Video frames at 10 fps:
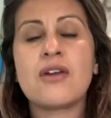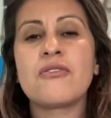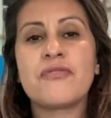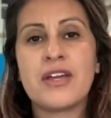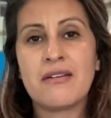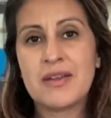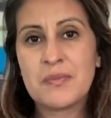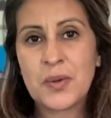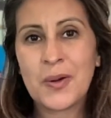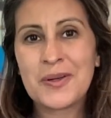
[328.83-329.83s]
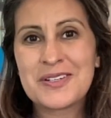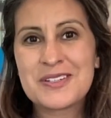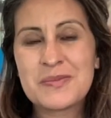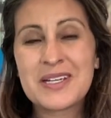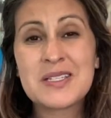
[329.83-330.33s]
are very
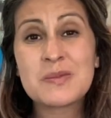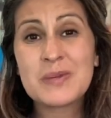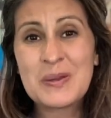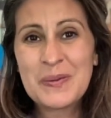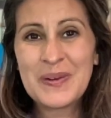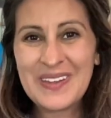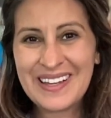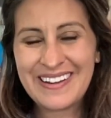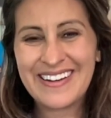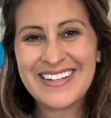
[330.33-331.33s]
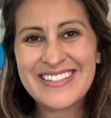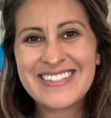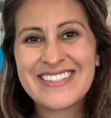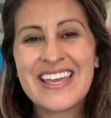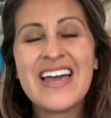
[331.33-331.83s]
important, because people like
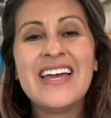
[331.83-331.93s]
us